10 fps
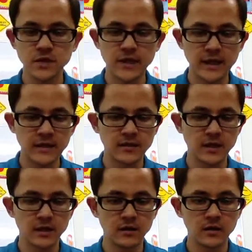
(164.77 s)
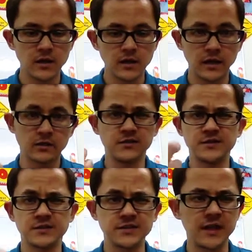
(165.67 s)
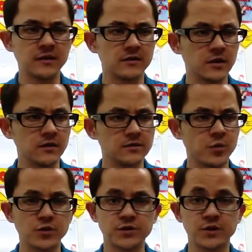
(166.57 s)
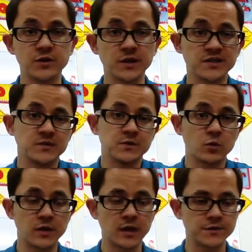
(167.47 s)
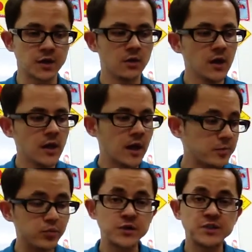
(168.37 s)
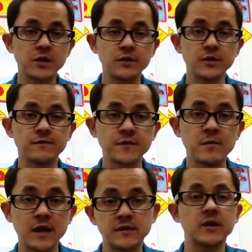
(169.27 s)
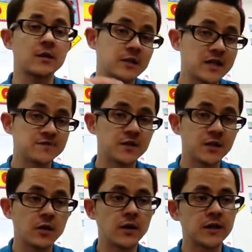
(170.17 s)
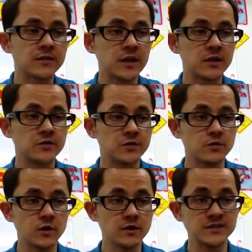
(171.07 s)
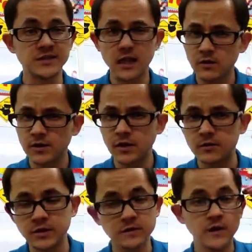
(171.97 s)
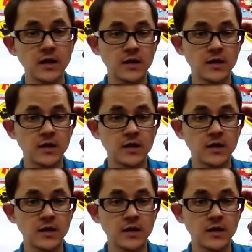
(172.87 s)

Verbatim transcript: and uh, I don't know, this, this site, the Sports Card Direct, seems to work out. So I appreciate all the feedback that I got in my last video, and thank you to uh, Darren, I believe.